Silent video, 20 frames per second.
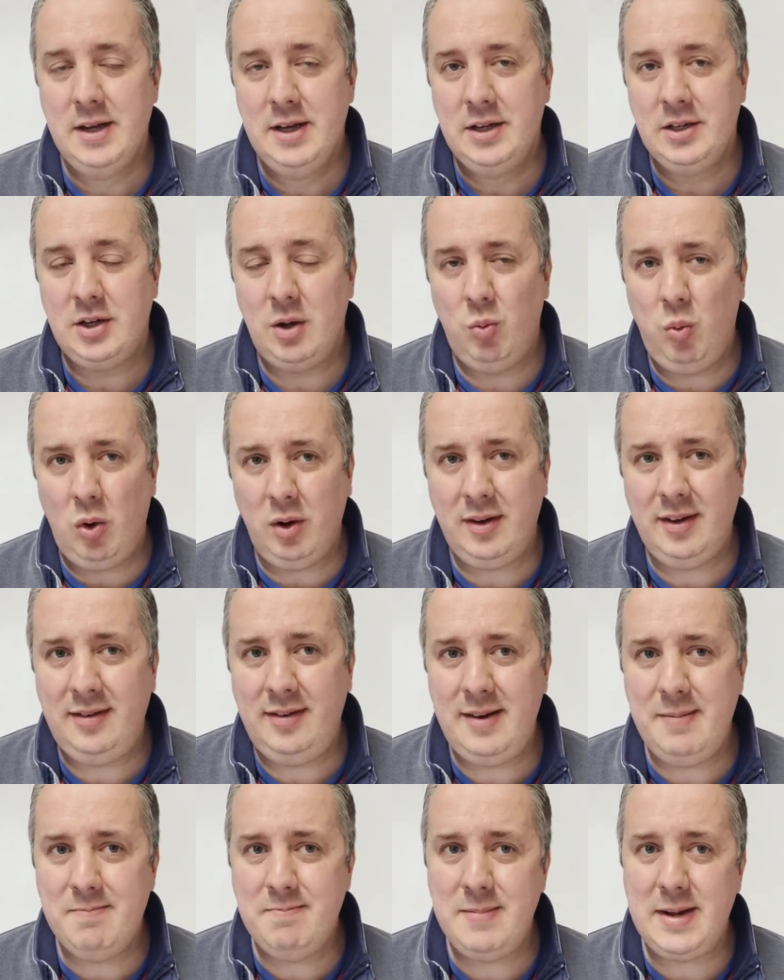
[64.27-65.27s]
So what does
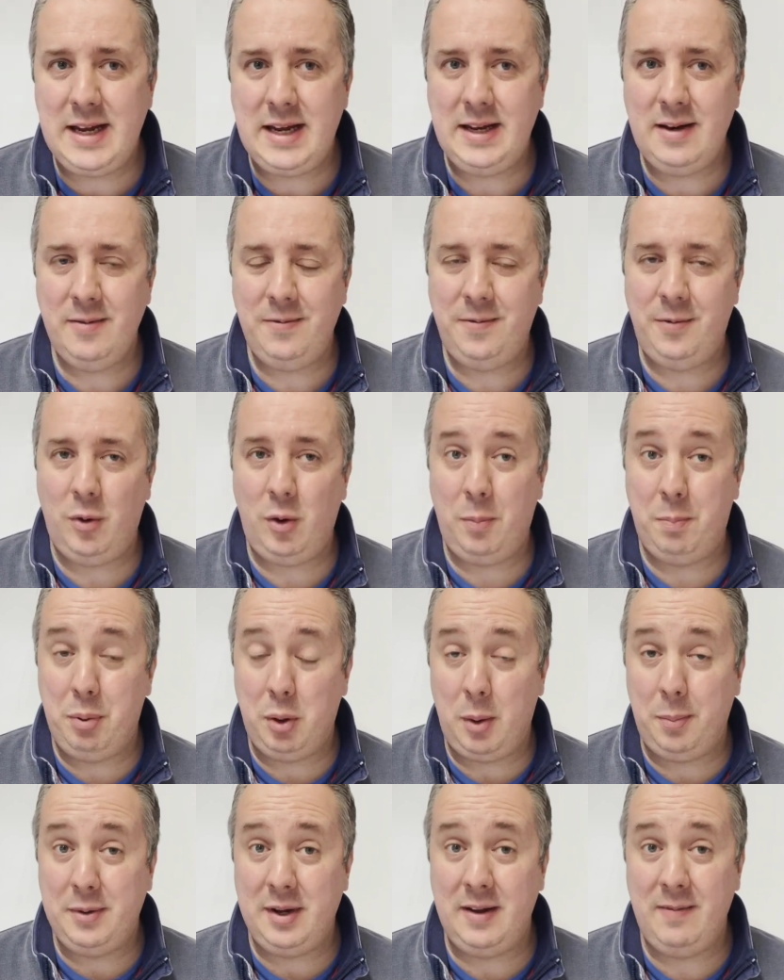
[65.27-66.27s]
it mean for
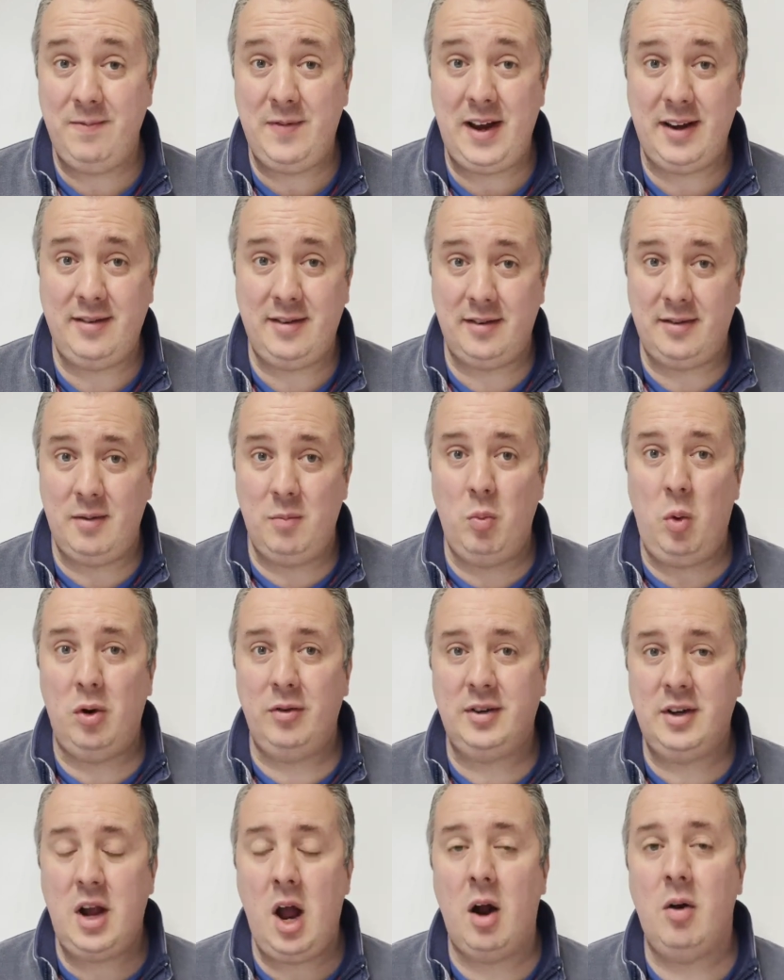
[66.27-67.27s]
property investors and
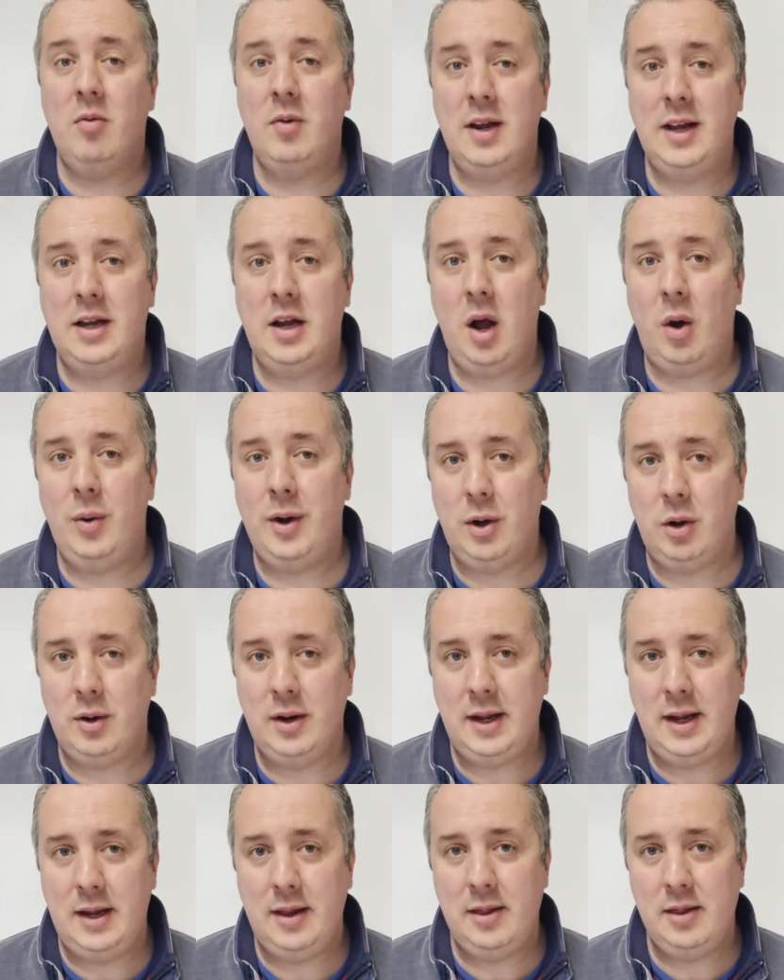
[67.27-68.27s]
what's currently going
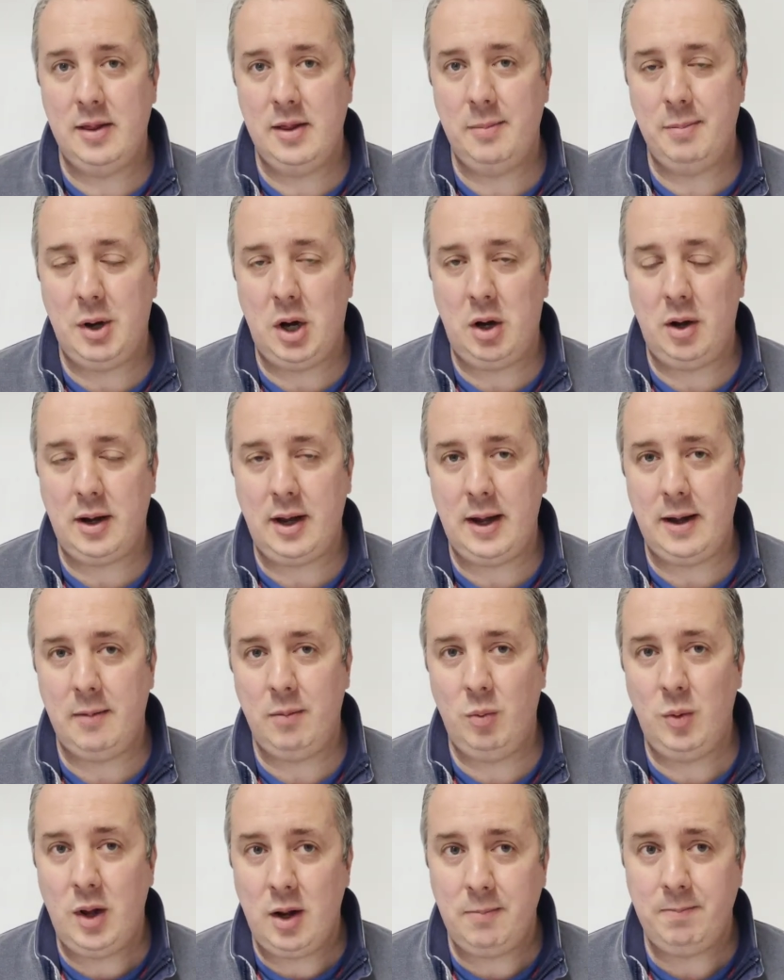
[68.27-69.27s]
on in the market?
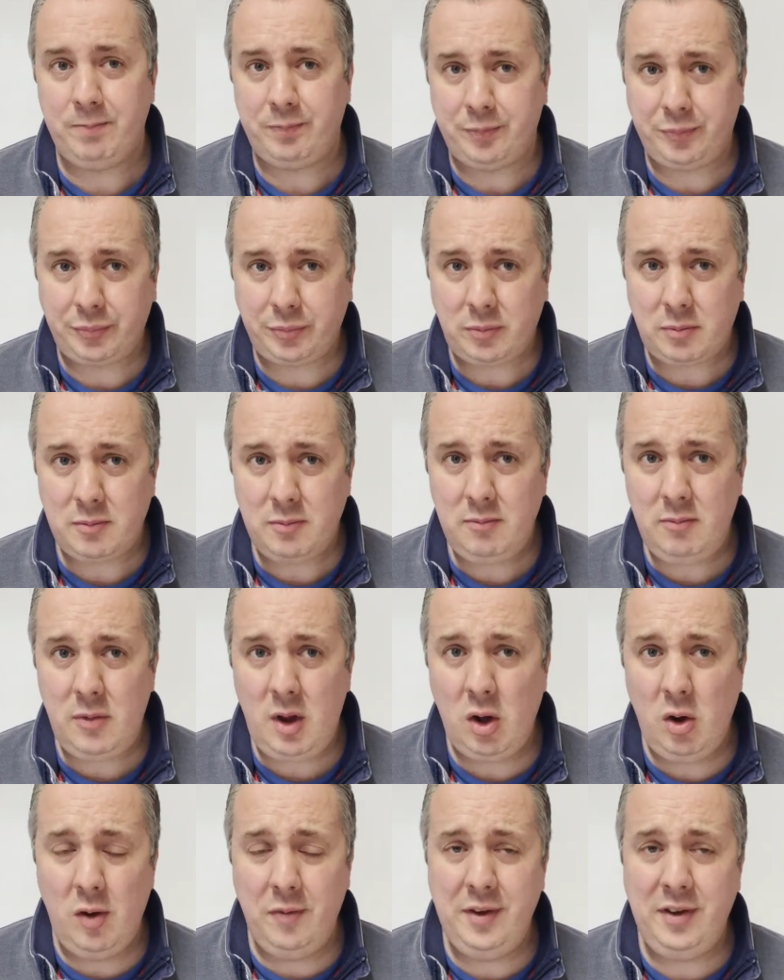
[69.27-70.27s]
Well,
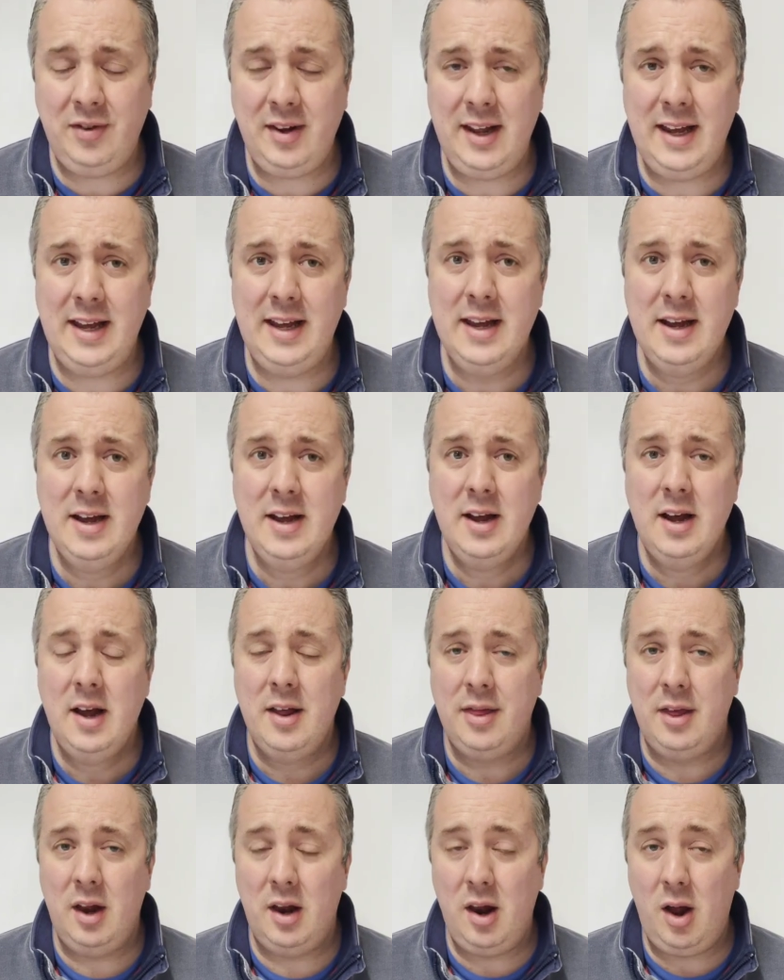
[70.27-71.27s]
obviously,
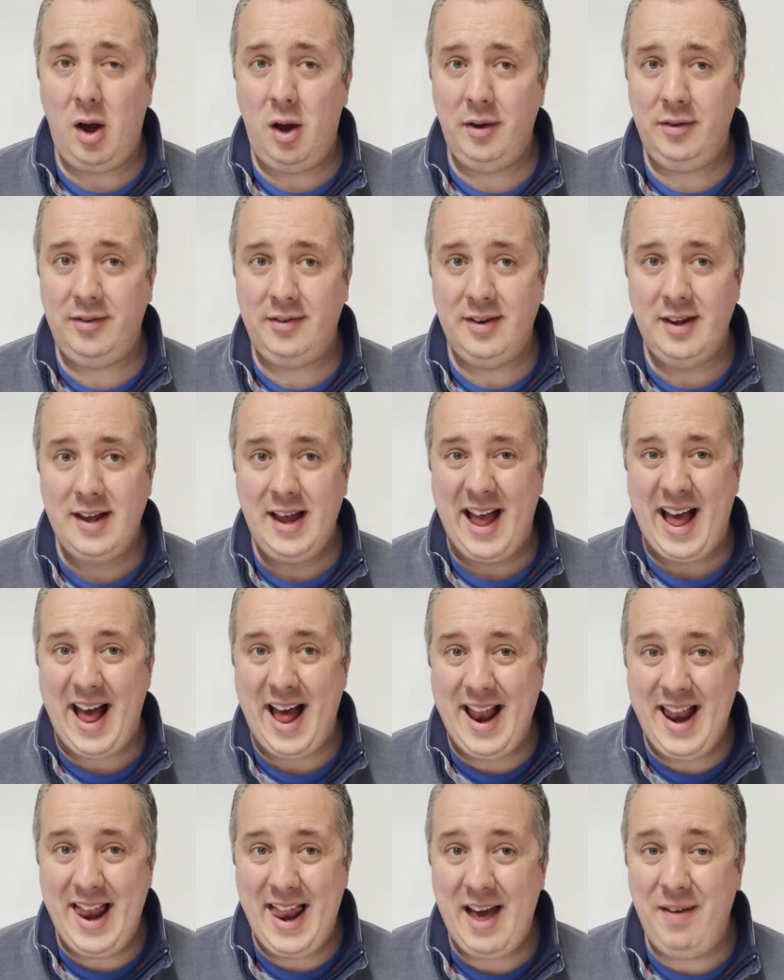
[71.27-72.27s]
the last
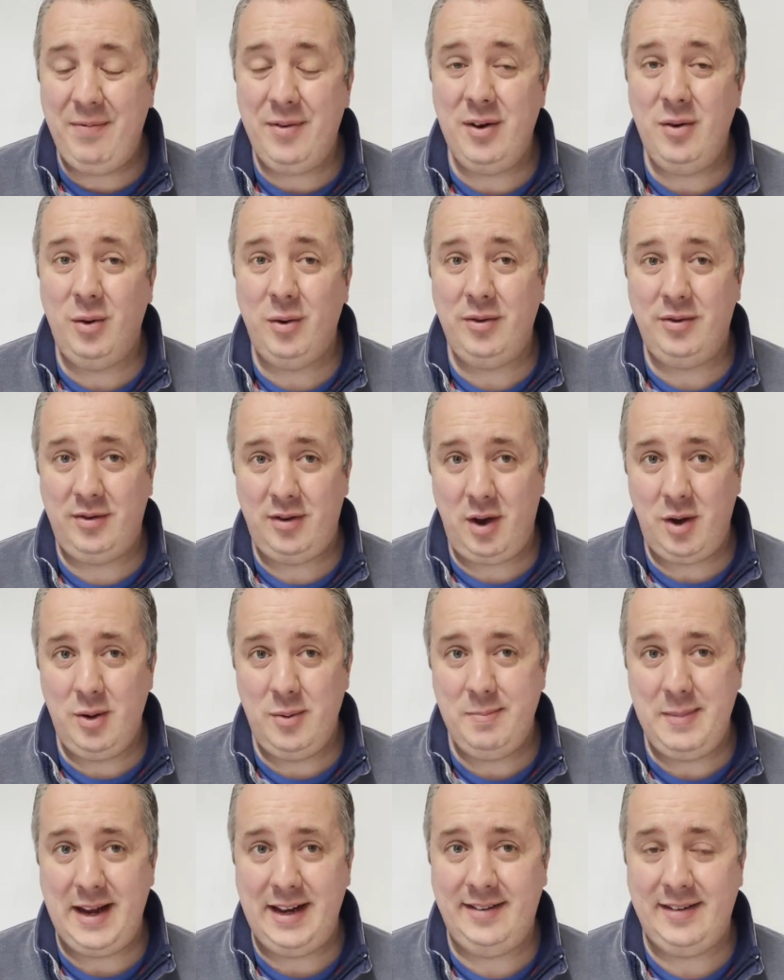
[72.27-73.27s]
11 or so
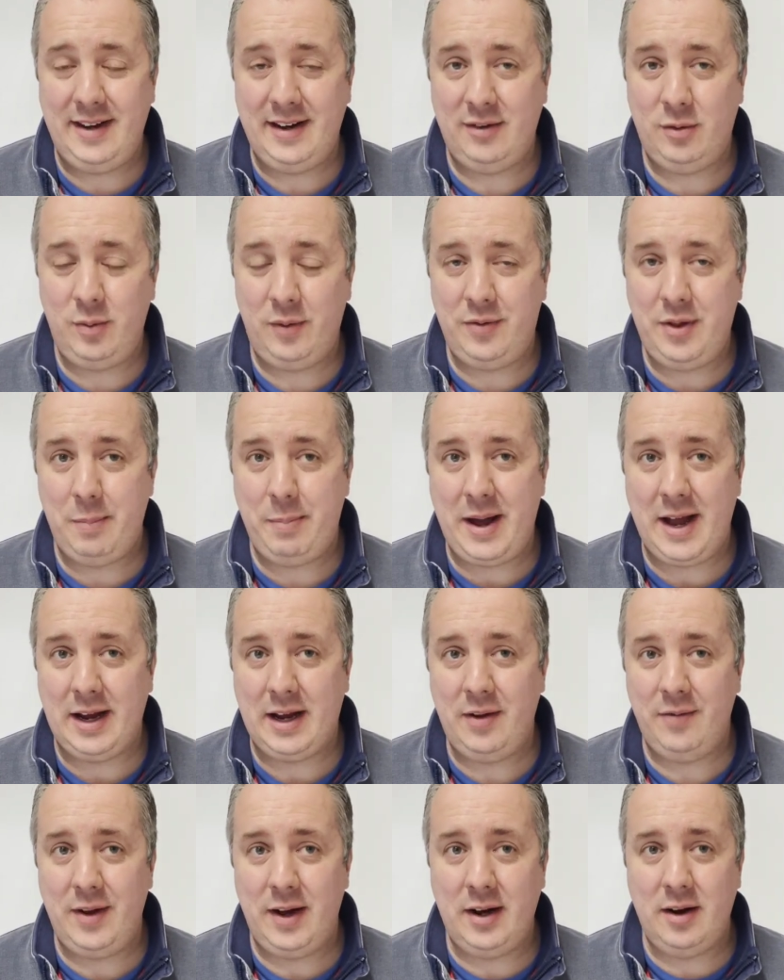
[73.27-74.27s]
meetings with the
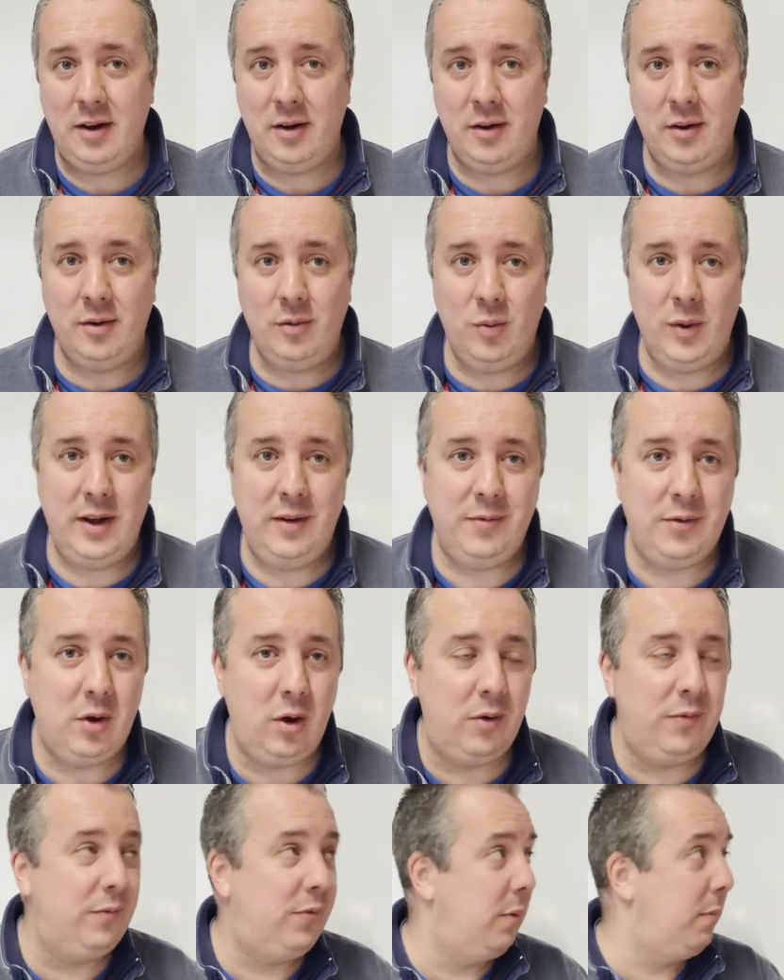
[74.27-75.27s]
Bank of England, we've
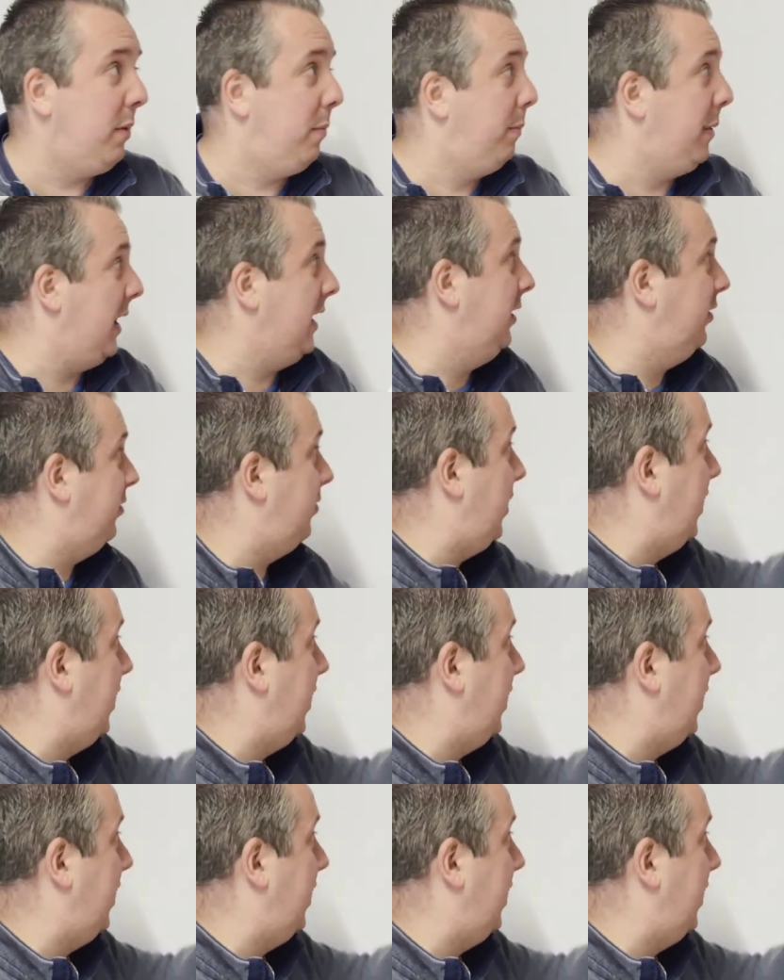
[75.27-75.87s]
gone from a base